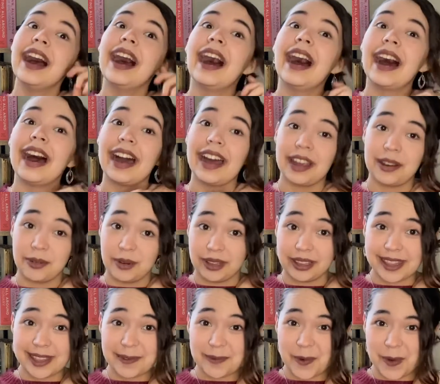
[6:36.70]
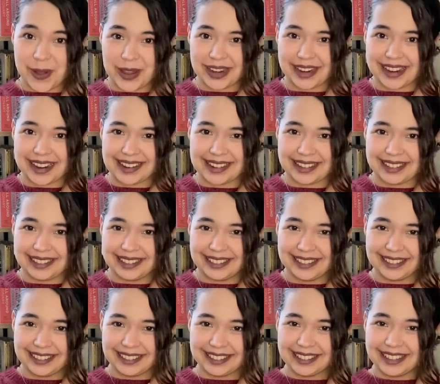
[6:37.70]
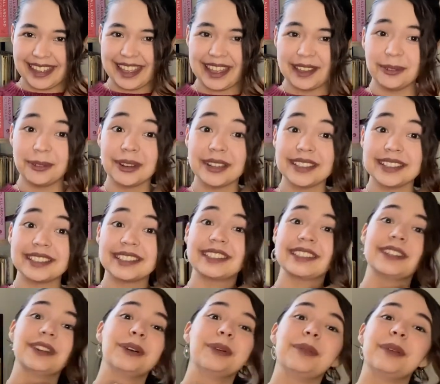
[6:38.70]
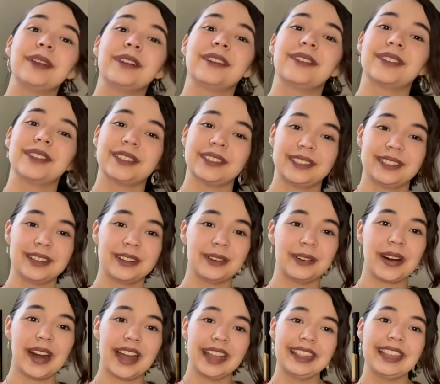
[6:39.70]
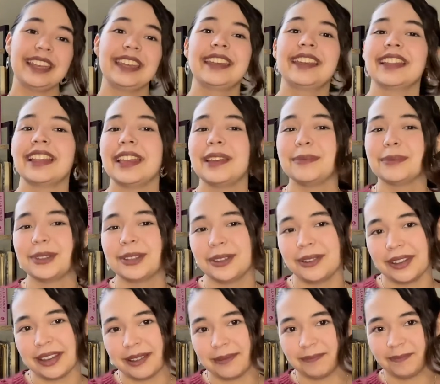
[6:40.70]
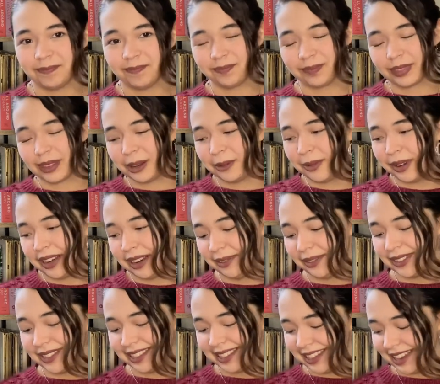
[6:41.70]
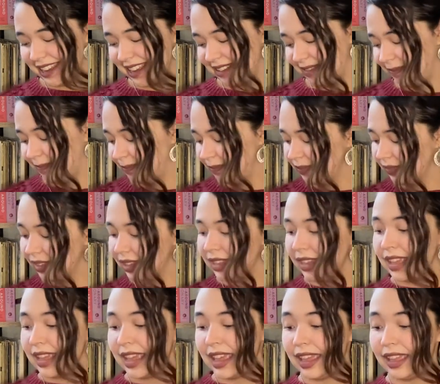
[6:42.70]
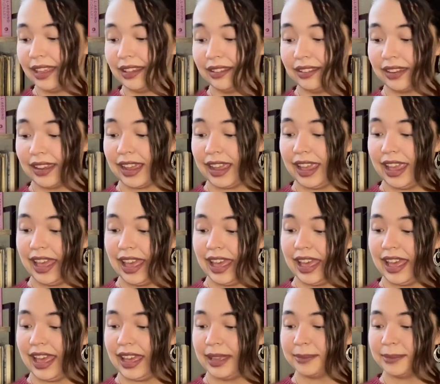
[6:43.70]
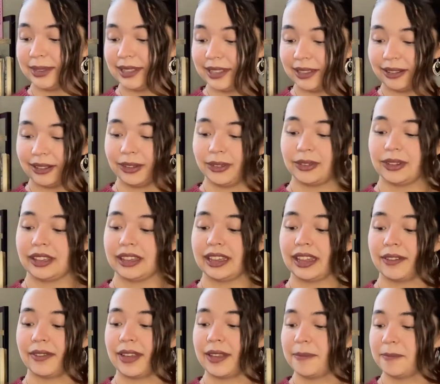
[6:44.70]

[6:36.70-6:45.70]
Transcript: I really wanted it. It was so beautiful. So I laid claim to it when it was done, and I absolutely love it.